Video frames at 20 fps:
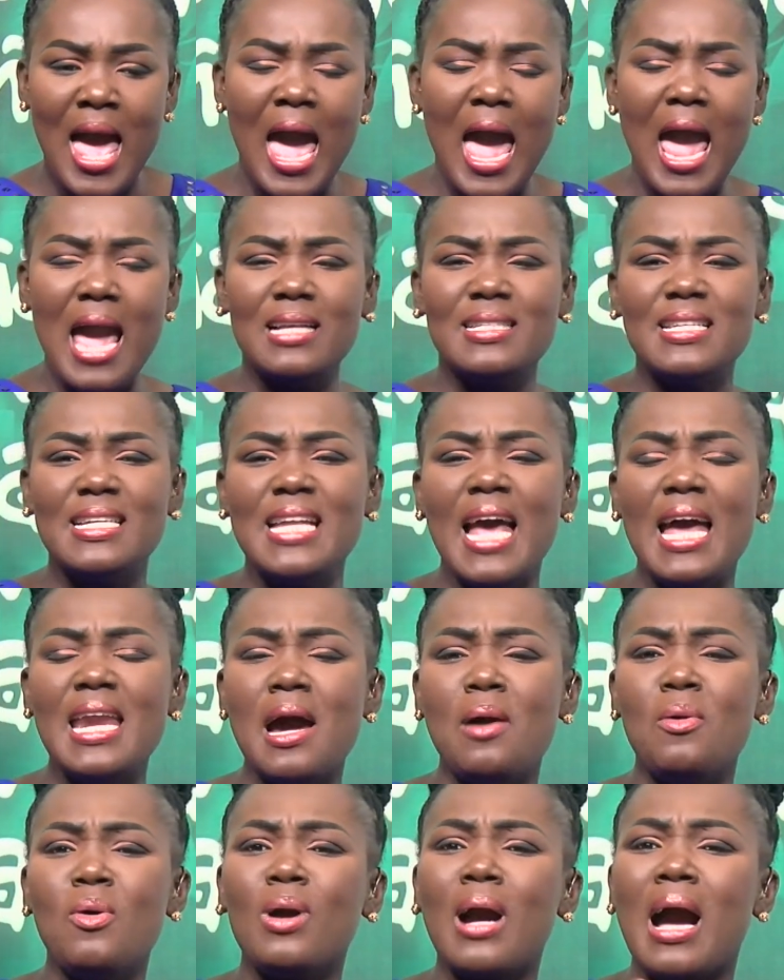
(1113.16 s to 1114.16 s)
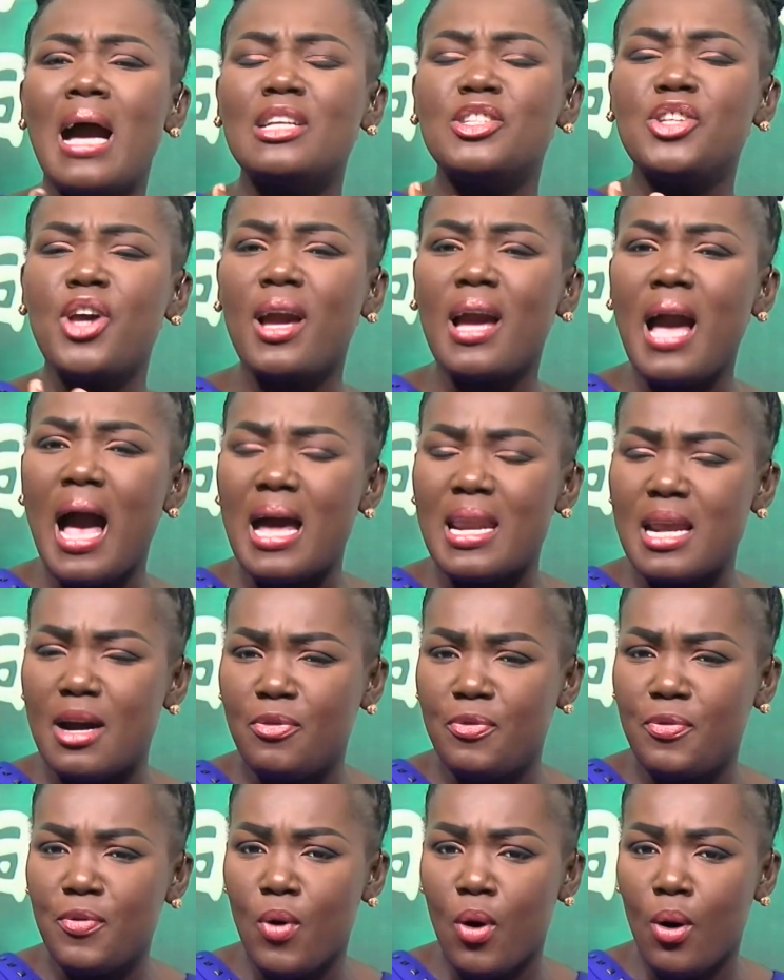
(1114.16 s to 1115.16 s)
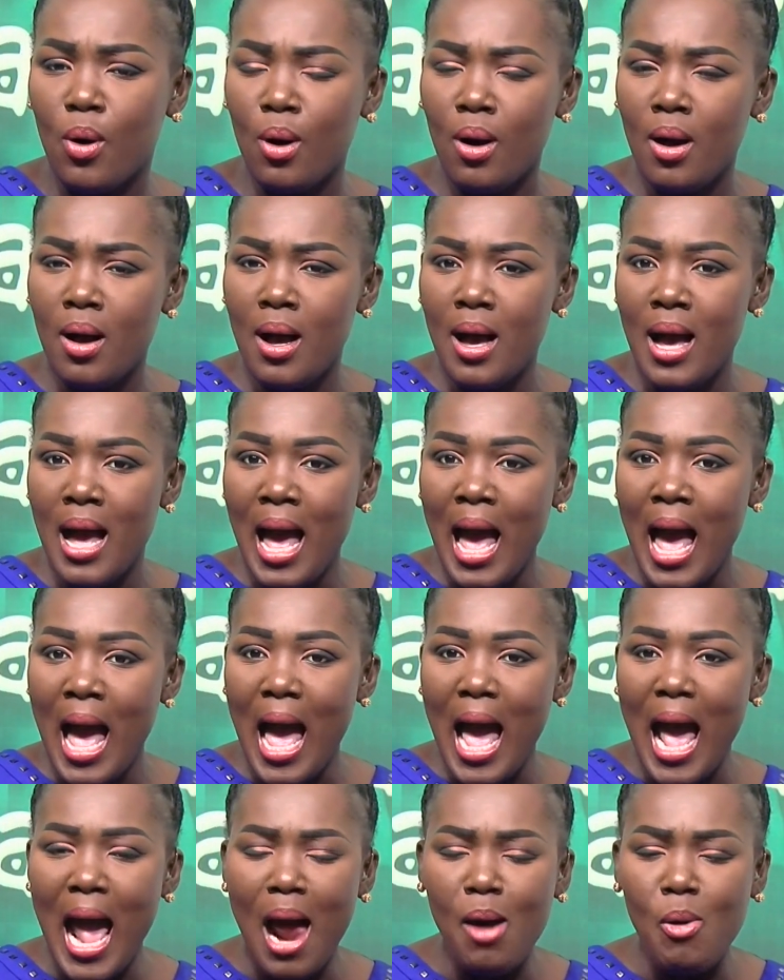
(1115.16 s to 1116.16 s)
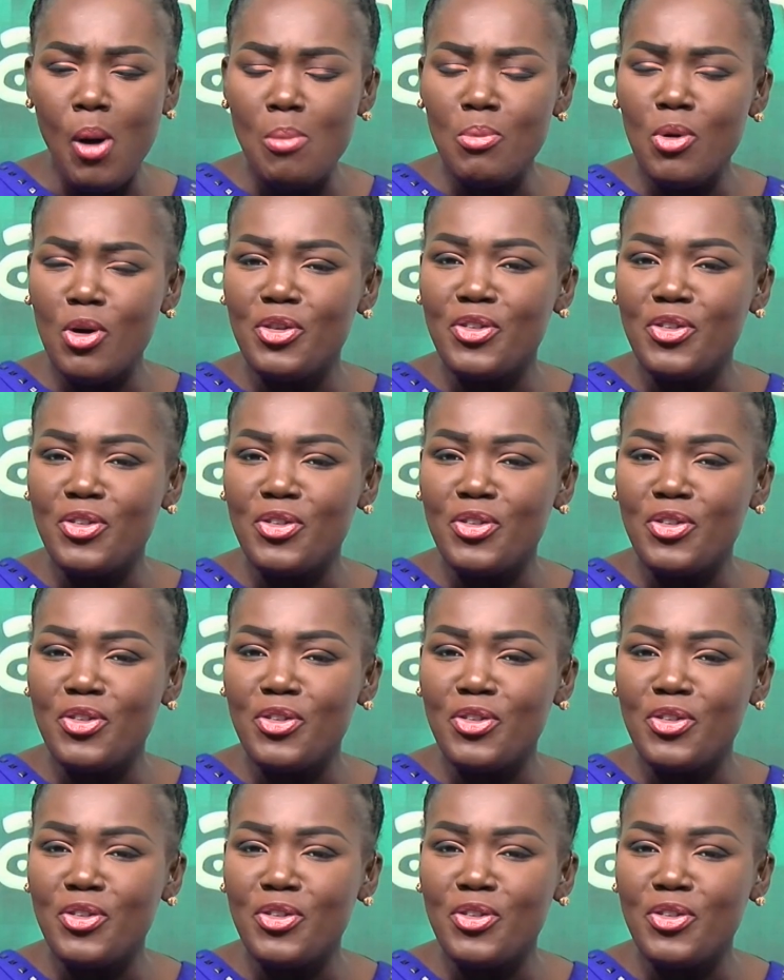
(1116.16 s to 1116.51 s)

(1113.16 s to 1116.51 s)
And then I will catch a Ghana for. I will go